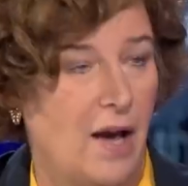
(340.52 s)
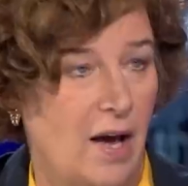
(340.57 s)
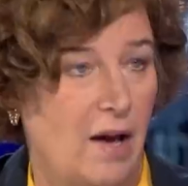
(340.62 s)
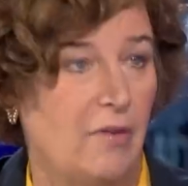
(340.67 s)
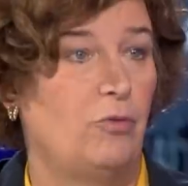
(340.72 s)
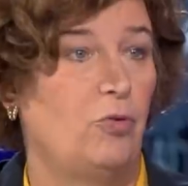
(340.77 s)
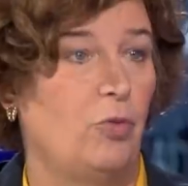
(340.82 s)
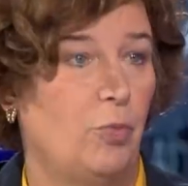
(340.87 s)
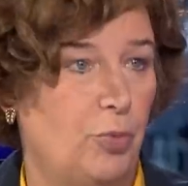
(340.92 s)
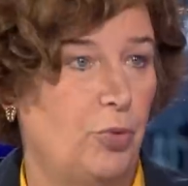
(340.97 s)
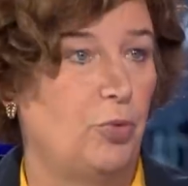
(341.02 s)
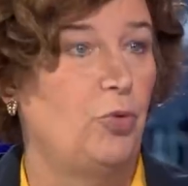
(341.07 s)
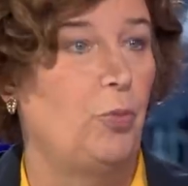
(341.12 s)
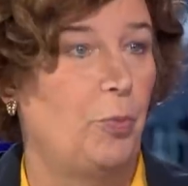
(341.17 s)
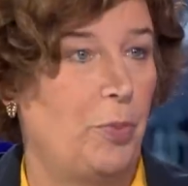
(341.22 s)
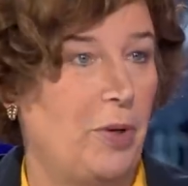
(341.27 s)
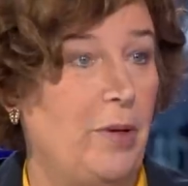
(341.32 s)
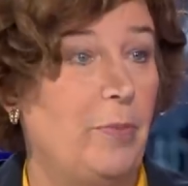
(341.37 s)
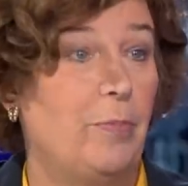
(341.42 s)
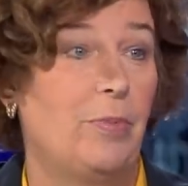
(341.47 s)
have to
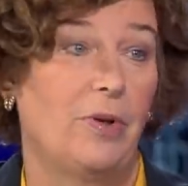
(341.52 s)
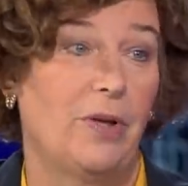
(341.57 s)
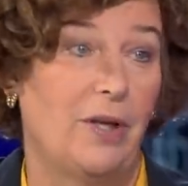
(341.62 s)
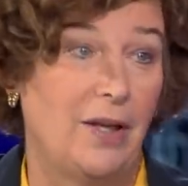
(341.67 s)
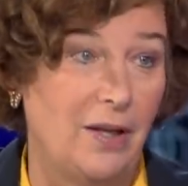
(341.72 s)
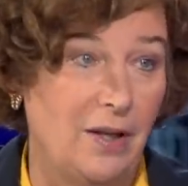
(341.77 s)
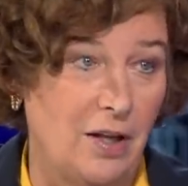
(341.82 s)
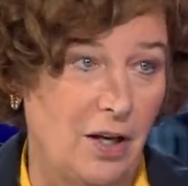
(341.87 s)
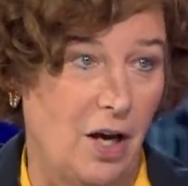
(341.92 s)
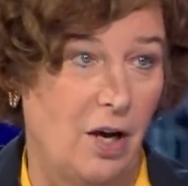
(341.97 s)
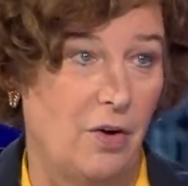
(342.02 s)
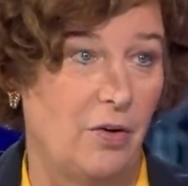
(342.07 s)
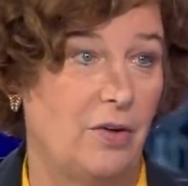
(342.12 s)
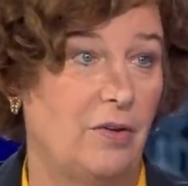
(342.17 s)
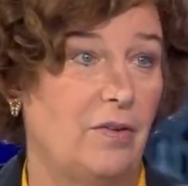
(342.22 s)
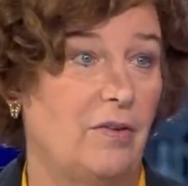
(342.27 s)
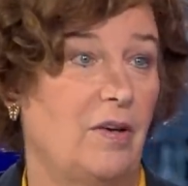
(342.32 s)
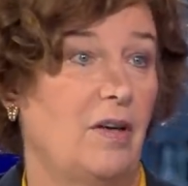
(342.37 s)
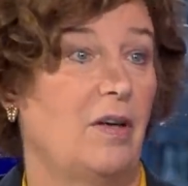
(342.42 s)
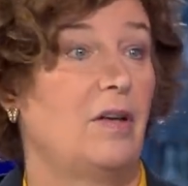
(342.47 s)
put people in
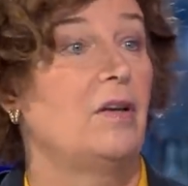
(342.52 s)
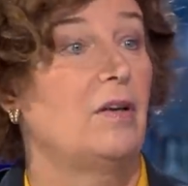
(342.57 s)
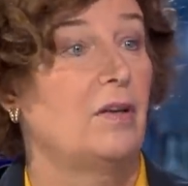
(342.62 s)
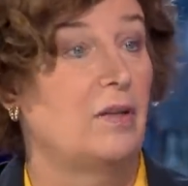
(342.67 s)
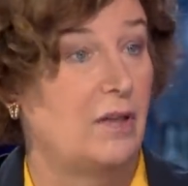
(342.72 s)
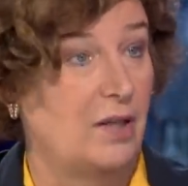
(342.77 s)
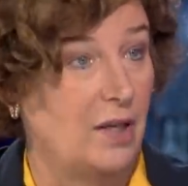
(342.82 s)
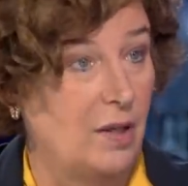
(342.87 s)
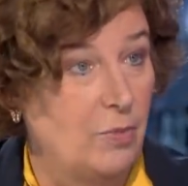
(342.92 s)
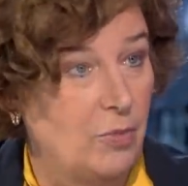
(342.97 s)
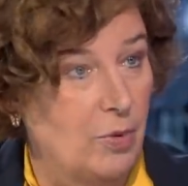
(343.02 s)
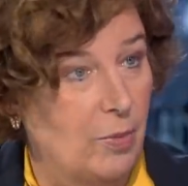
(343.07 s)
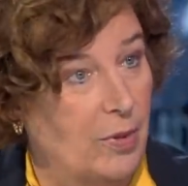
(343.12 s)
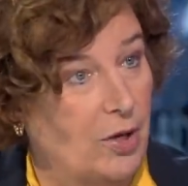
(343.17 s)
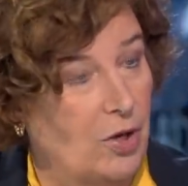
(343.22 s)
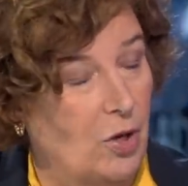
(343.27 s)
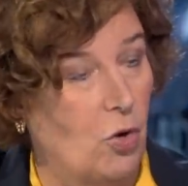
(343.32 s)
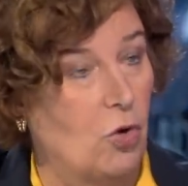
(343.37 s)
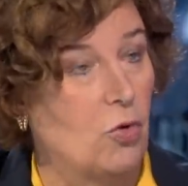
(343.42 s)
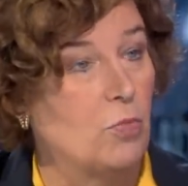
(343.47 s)
quarantine, keep them
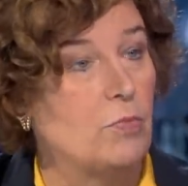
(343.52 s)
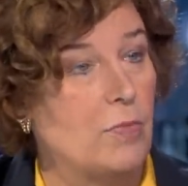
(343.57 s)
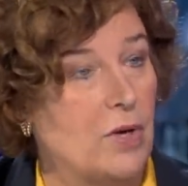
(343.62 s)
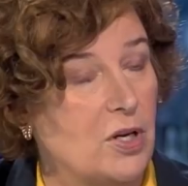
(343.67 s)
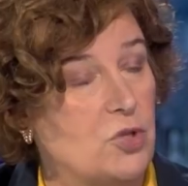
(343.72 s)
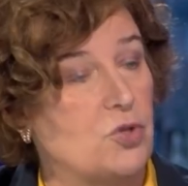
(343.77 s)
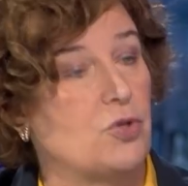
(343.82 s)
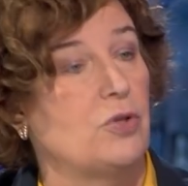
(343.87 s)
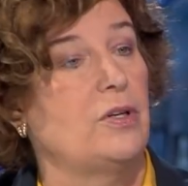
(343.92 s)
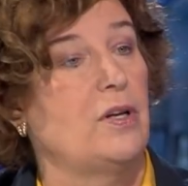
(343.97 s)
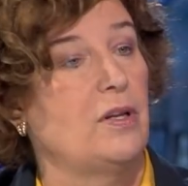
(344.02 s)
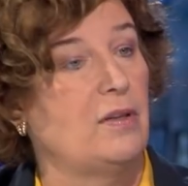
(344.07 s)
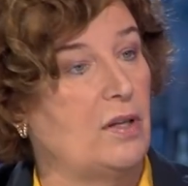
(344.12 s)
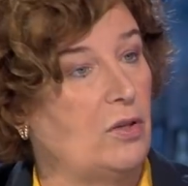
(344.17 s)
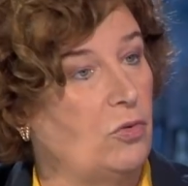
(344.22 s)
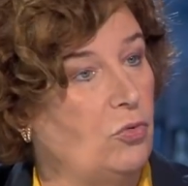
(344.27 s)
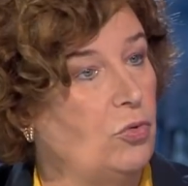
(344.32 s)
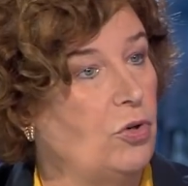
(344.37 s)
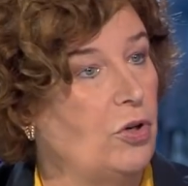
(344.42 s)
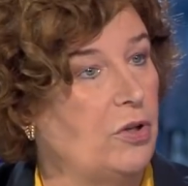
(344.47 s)
at home, make sure that they do